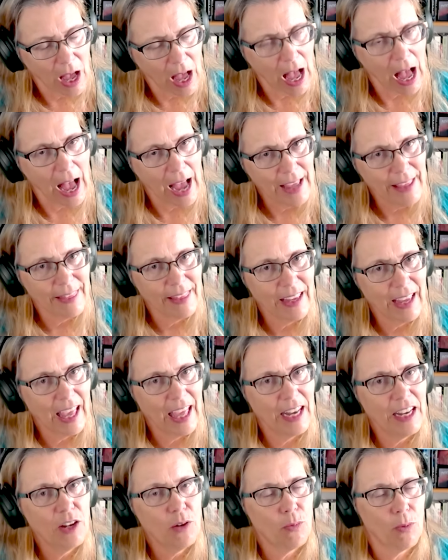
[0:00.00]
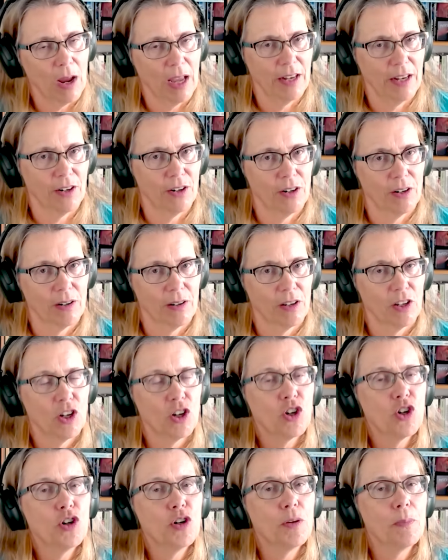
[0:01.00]
I think any writer
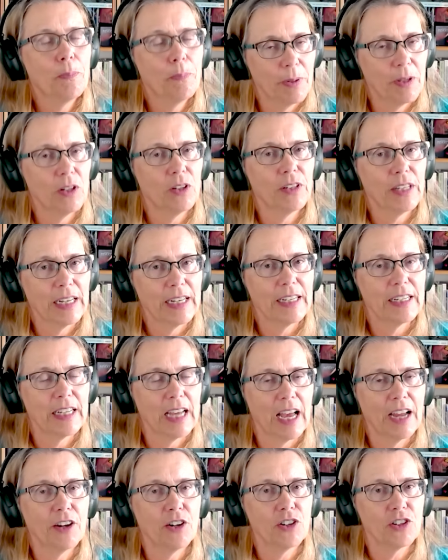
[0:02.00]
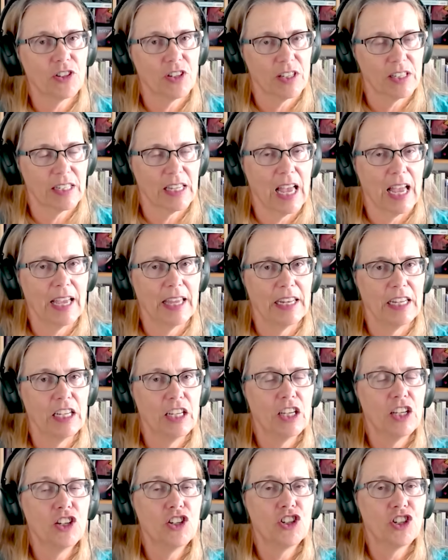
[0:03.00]
could build an entire society
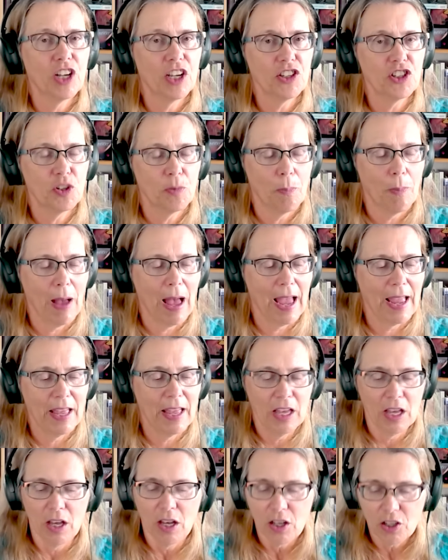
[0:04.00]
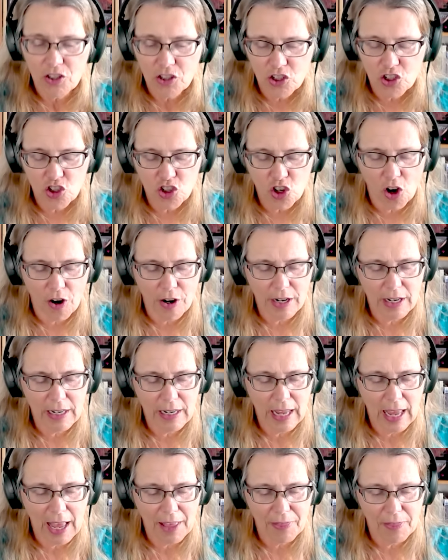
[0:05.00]
just by
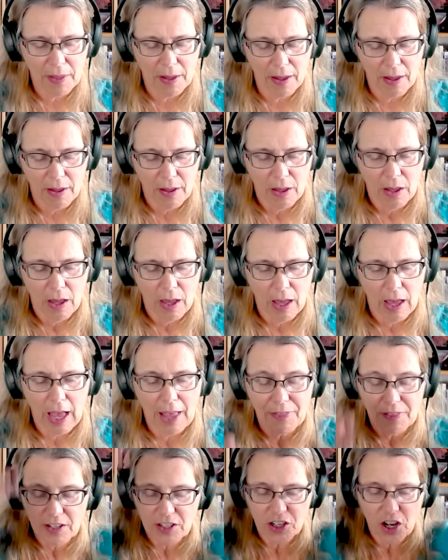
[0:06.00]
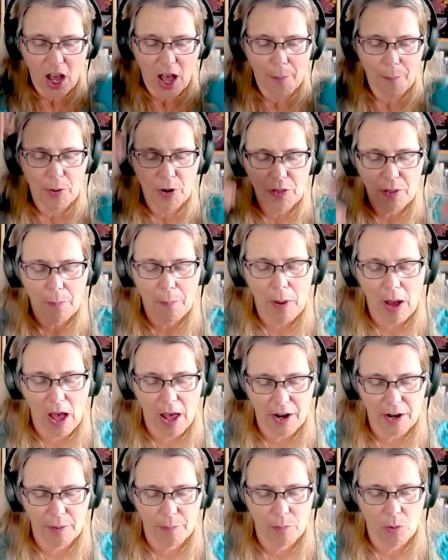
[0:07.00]
starting at the top or the
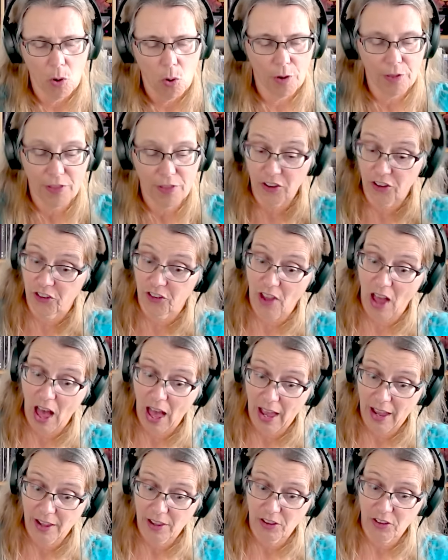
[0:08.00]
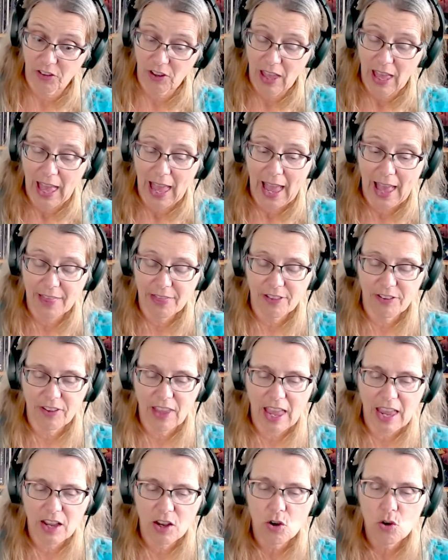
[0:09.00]
bottom or the sides and
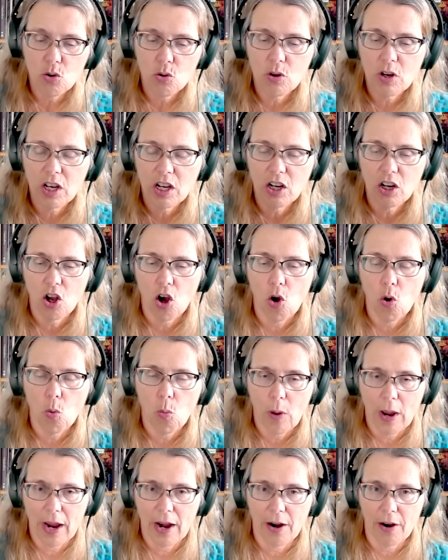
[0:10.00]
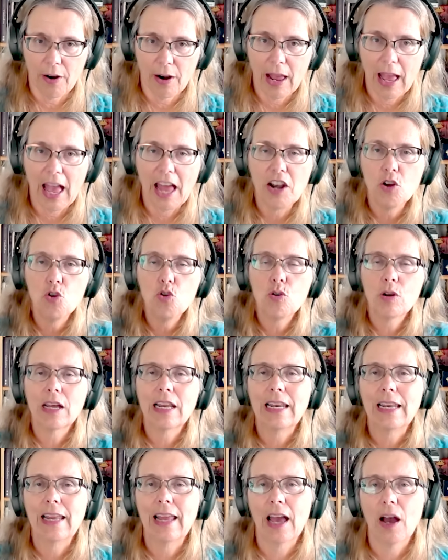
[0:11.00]
saying who can go where and who
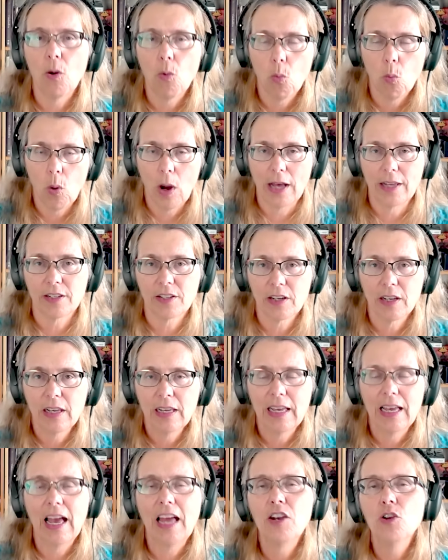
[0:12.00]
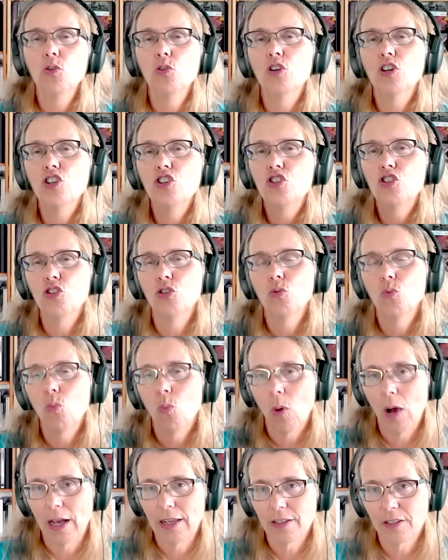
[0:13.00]
can get what and who can do
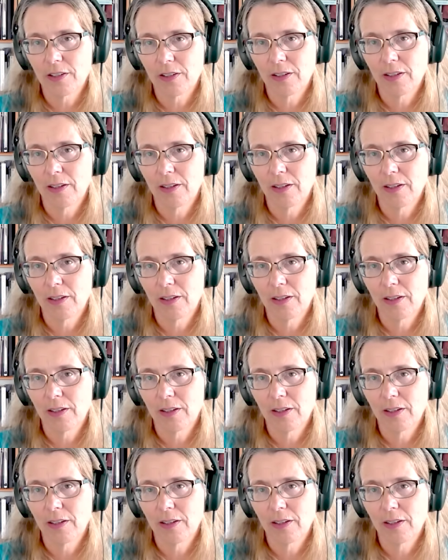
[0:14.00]
what.